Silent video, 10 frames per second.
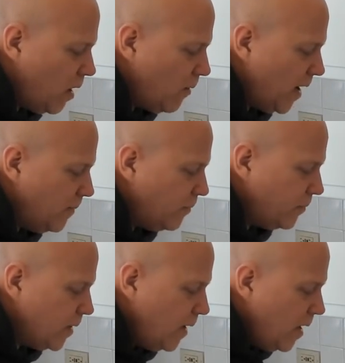All right,
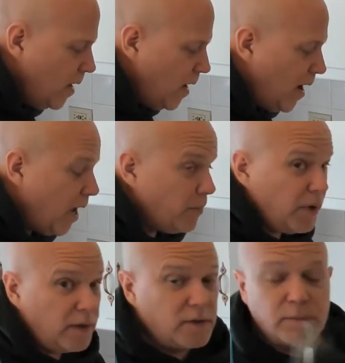I am putting the